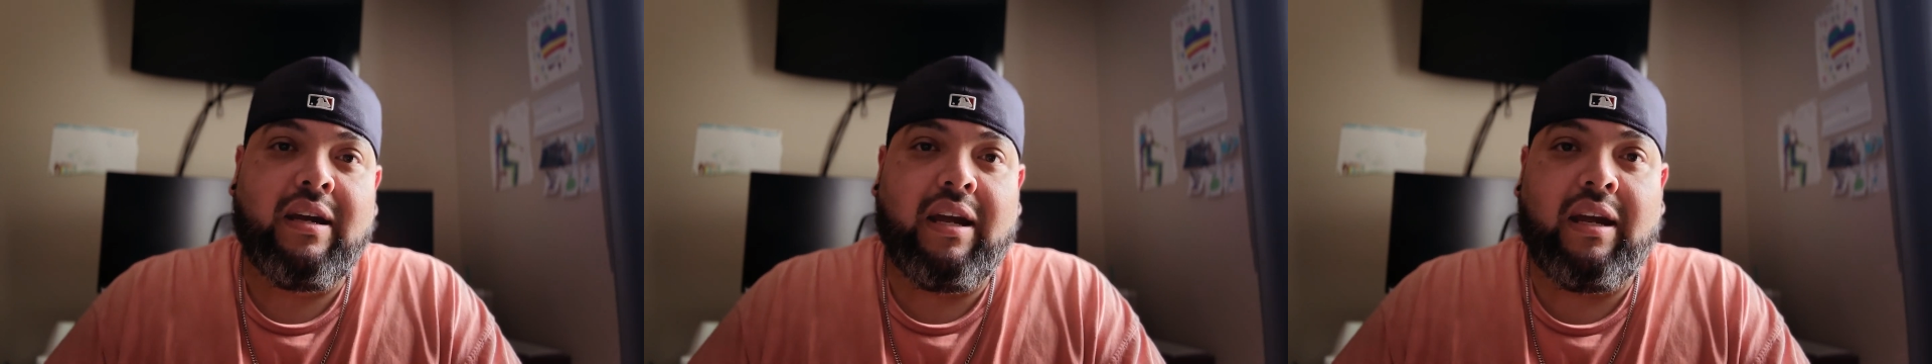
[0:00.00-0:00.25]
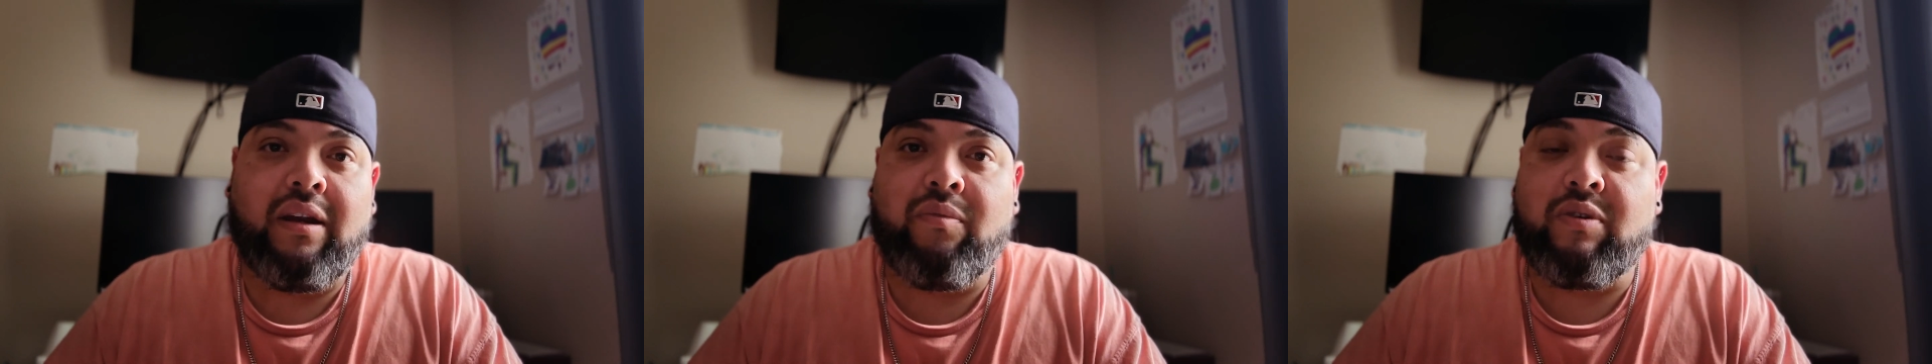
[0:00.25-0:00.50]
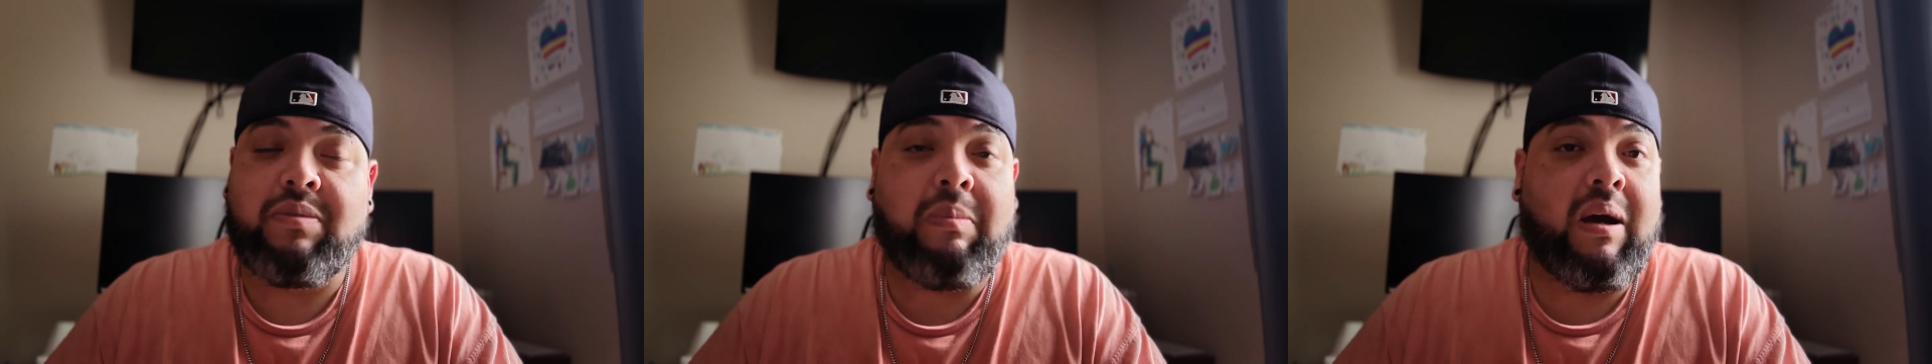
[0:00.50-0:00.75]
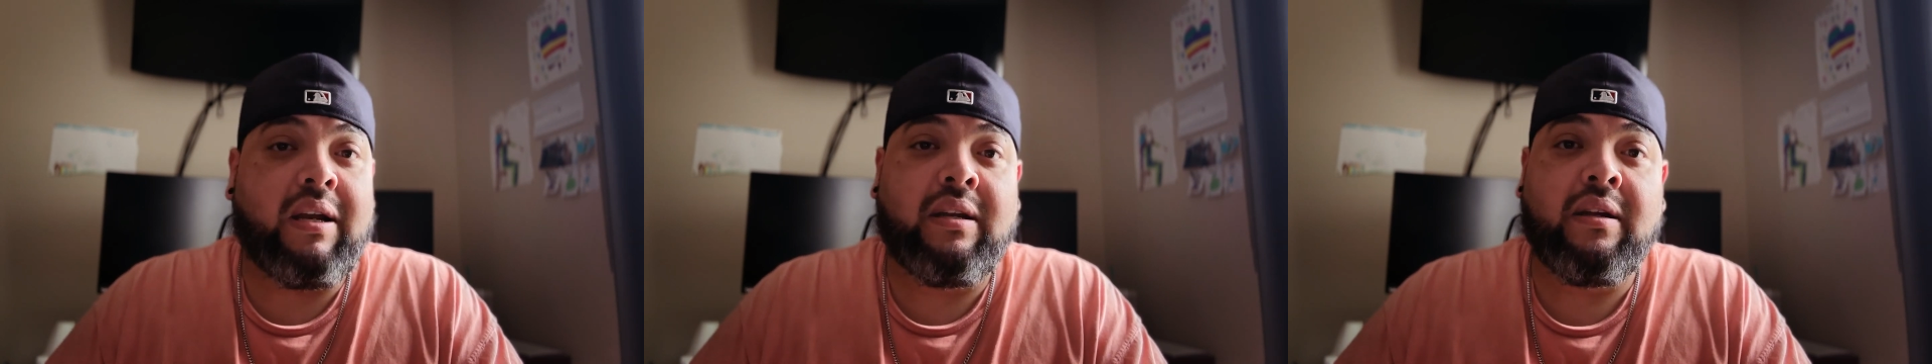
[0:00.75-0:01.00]
and
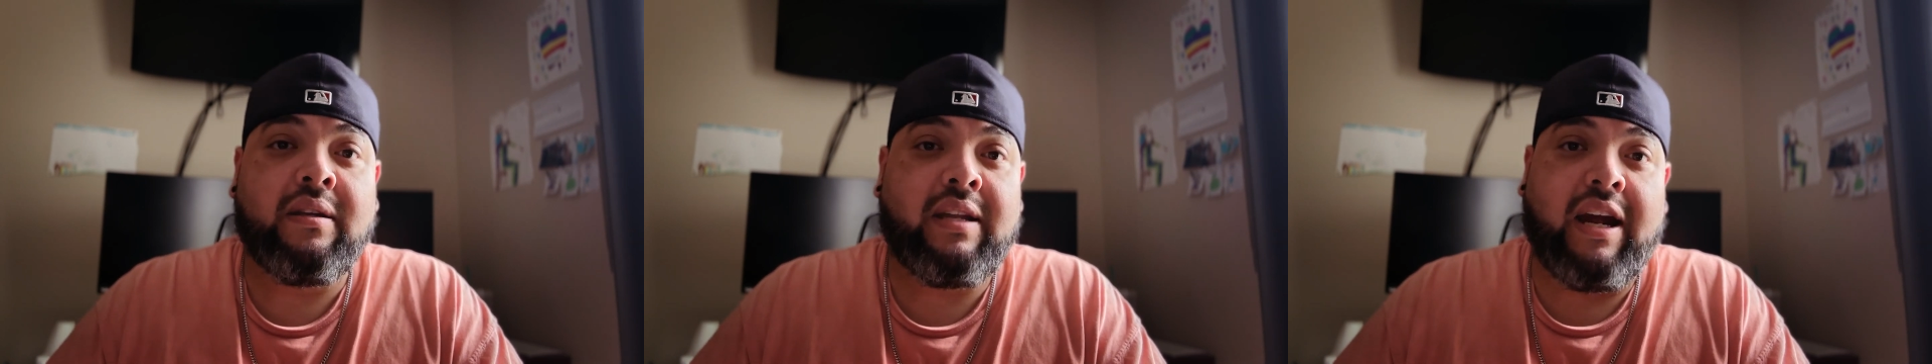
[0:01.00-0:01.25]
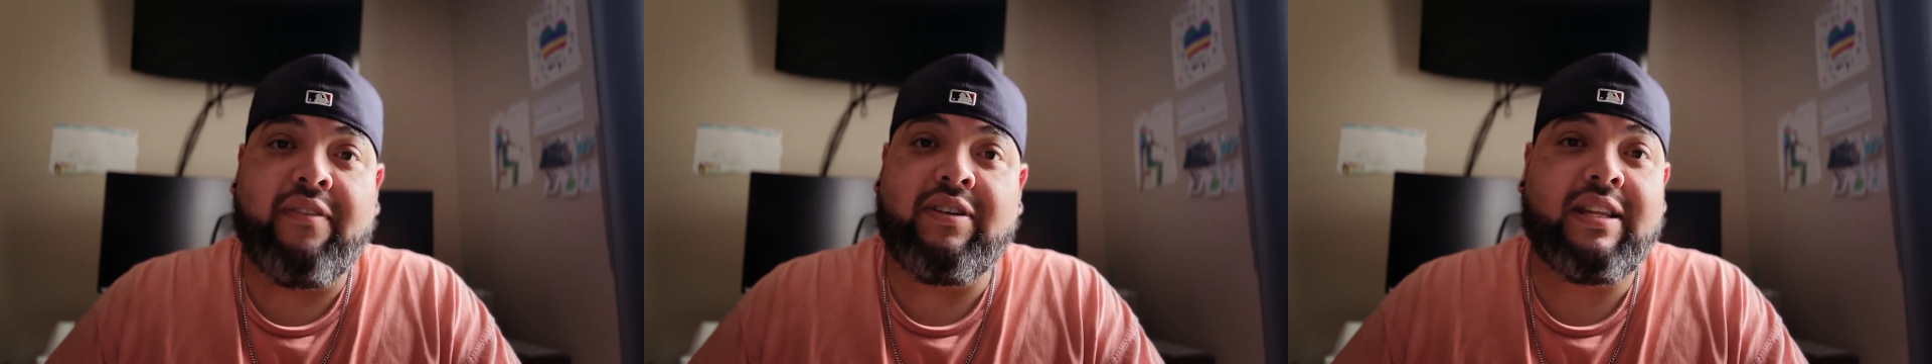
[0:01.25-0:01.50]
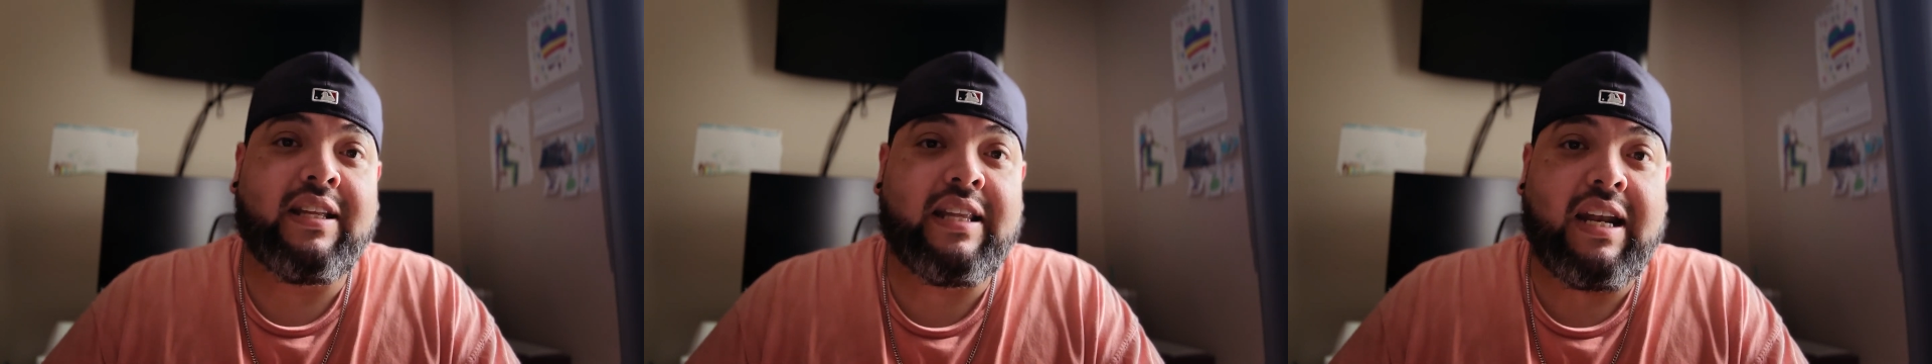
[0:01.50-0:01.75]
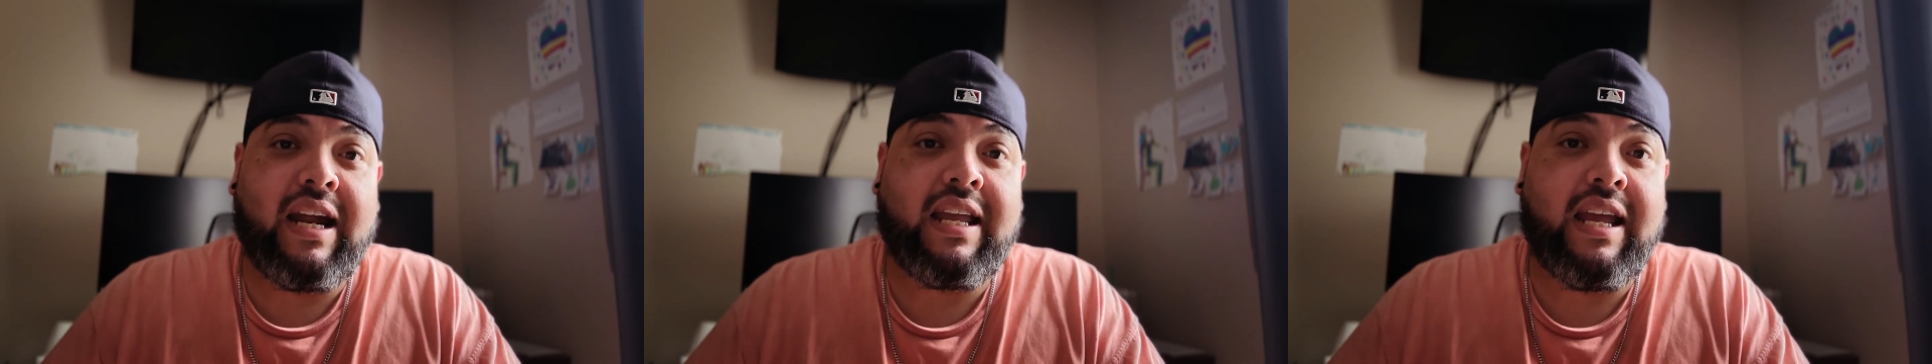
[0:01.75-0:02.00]
respond to everything
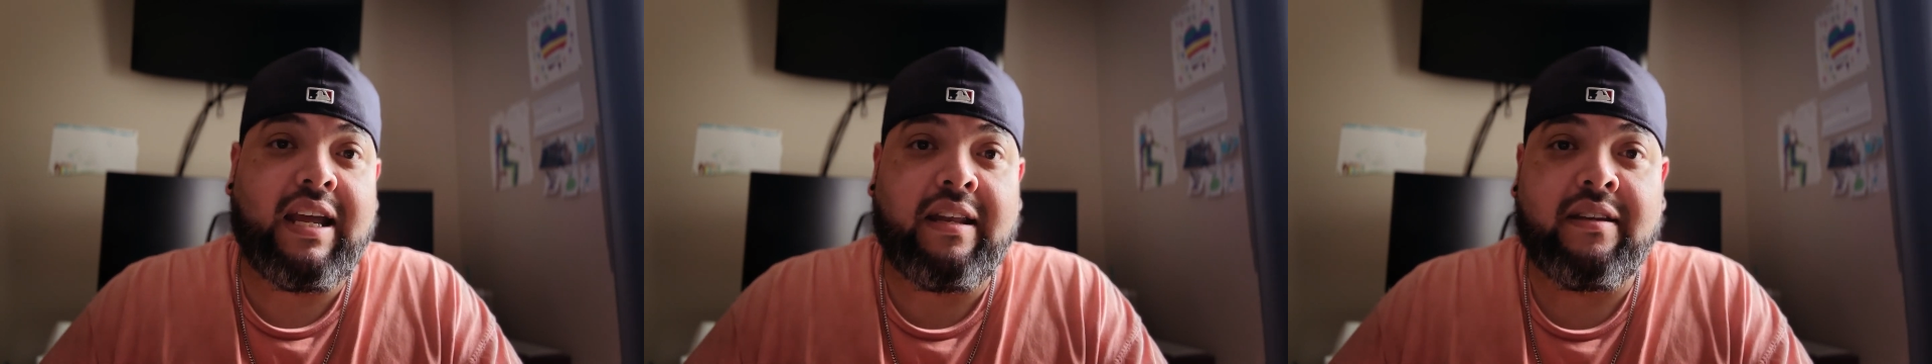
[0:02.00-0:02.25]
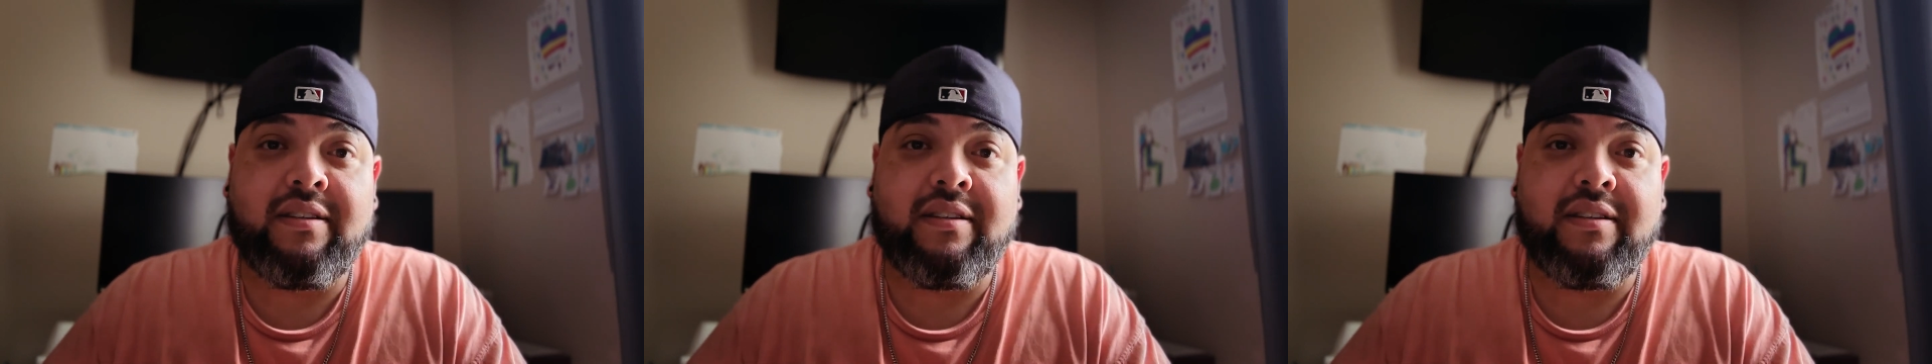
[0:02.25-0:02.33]
that I can.